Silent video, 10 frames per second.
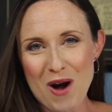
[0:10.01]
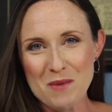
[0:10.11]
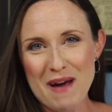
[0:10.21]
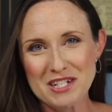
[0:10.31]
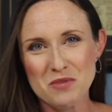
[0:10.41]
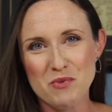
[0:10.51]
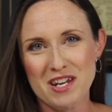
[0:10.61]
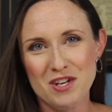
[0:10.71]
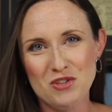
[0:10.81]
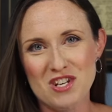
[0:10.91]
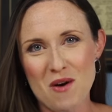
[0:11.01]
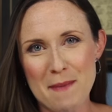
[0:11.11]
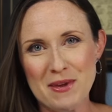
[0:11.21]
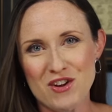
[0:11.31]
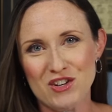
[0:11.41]
Welcome back to the Brittany Hughes Show.
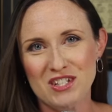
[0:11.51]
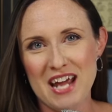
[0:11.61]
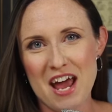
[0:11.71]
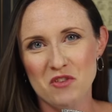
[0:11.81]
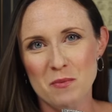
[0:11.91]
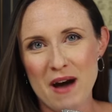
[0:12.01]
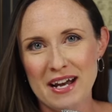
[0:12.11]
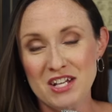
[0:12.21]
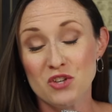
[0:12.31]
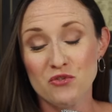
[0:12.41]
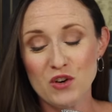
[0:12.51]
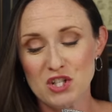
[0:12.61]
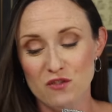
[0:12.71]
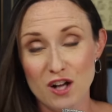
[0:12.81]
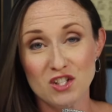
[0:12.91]
Happy Thursday, everybody. So
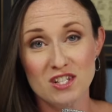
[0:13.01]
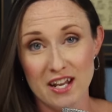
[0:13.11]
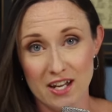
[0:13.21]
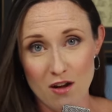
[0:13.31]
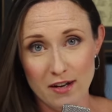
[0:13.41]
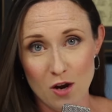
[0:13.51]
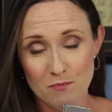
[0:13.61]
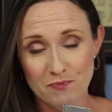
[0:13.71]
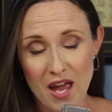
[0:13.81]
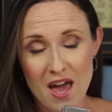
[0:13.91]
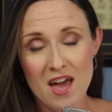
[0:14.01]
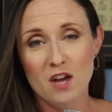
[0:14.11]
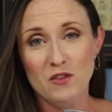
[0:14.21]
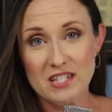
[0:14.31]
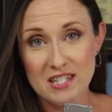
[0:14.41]
first of all, just letting y'all know,
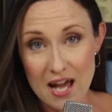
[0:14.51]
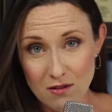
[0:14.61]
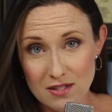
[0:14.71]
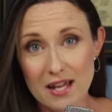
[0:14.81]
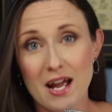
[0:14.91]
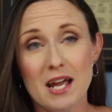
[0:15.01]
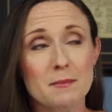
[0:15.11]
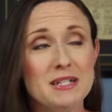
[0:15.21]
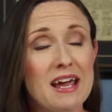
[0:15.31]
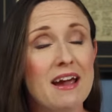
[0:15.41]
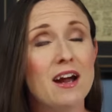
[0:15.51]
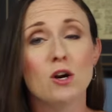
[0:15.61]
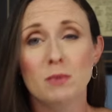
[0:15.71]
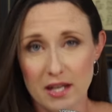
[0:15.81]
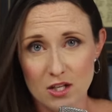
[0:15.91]
if it sounds like I am
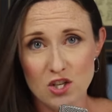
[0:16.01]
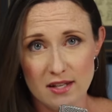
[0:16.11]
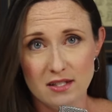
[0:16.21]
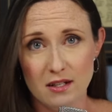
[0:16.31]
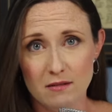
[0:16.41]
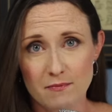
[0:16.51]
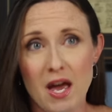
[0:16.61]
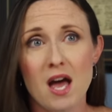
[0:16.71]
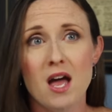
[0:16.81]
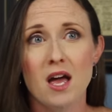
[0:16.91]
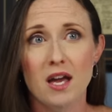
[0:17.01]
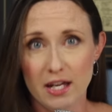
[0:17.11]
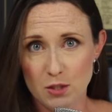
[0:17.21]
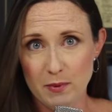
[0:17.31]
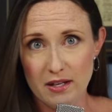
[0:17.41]
terribly congested,
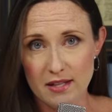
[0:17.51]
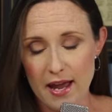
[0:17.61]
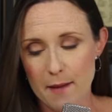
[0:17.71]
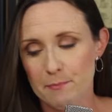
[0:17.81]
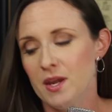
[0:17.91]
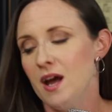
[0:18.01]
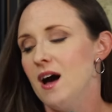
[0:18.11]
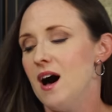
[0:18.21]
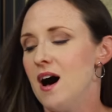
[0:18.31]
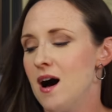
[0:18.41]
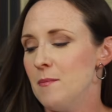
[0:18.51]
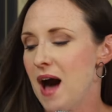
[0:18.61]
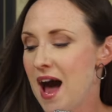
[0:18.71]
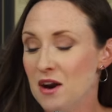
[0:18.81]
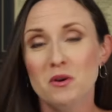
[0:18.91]
it's because I am.
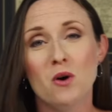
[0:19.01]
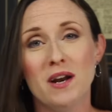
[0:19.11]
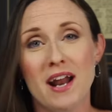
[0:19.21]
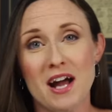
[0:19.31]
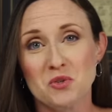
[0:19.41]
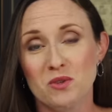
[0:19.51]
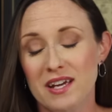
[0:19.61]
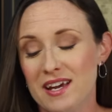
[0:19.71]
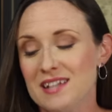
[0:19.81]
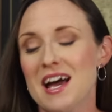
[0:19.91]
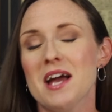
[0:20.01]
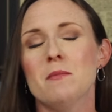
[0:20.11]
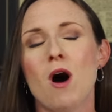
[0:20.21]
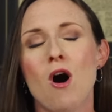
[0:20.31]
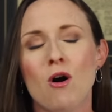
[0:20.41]
I don't know what it actually is. I
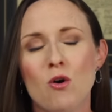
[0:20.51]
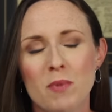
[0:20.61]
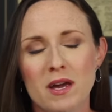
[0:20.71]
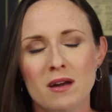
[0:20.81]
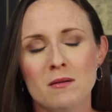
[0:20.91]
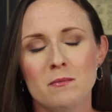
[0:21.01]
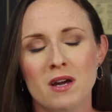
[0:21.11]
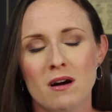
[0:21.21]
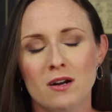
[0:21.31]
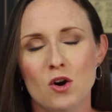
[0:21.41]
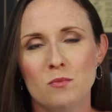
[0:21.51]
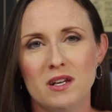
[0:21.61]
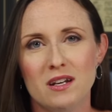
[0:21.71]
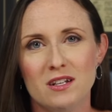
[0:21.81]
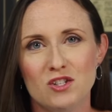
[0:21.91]
am hoping beyond hope
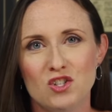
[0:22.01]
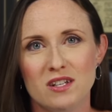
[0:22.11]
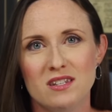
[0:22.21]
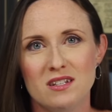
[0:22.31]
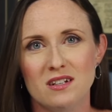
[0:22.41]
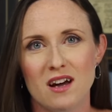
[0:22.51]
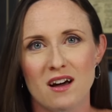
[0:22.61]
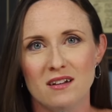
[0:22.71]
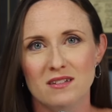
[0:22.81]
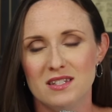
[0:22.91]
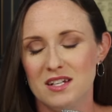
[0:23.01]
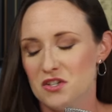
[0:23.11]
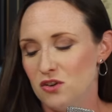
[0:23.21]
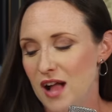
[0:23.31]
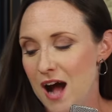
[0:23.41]
that it is just
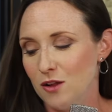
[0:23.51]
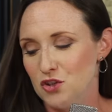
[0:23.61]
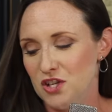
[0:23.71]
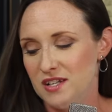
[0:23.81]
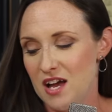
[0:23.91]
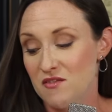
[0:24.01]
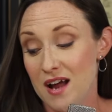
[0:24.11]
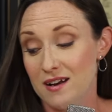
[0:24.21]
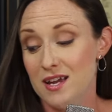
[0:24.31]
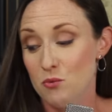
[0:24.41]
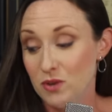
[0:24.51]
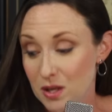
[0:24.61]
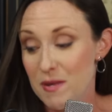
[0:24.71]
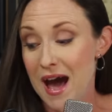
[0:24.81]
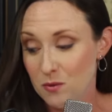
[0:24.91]
seasonal allergies. I've gotten hit
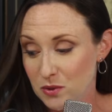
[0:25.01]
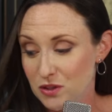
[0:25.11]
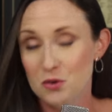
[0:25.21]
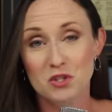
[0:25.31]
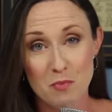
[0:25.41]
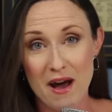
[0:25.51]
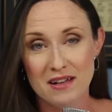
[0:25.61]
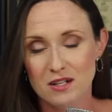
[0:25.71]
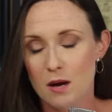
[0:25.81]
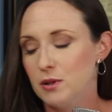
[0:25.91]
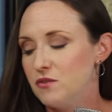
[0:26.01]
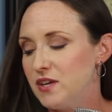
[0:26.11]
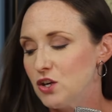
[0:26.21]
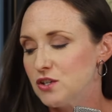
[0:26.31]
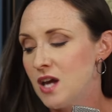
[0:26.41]
really bad with those the past couple of
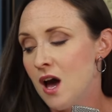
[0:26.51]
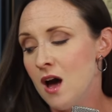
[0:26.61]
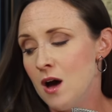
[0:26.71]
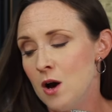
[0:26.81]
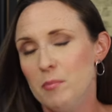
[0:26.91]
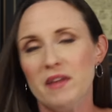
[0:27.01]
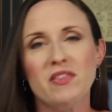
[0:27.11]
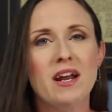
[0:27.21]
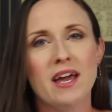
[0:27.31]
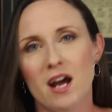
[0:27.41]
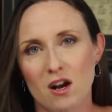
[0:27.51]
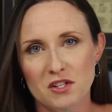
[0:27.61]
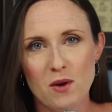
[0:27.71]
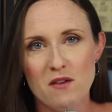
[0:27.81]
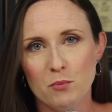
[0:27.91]
years. But then again, I
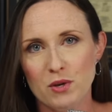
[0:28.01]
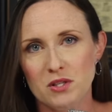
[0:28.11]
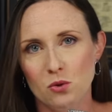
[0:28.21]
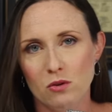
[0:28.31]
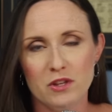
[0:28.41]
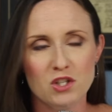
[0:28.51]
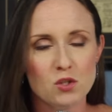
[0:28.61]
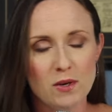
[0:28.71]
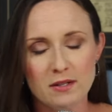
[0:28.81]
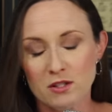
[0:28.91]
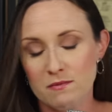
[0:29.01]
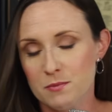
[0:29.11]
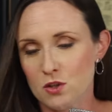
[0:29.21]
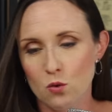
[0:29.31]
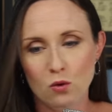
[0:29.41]
also have a preschooler that just went to
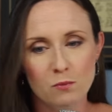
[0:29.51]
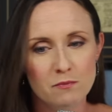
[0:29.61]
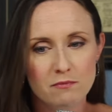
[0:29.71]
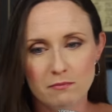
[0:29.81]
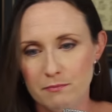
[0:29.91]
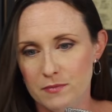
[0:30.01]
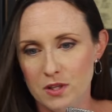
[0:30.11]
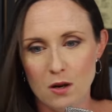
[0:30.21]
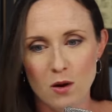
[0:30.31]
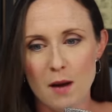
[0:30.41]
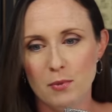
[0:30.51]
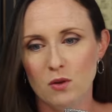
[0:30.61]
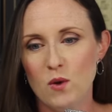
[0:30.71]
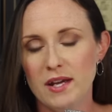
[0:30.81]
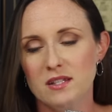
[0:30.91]
school, you know, a
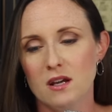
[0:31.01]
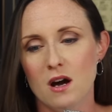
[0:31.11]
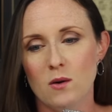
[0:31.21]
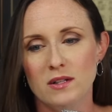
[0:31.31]
couple of weeks ago.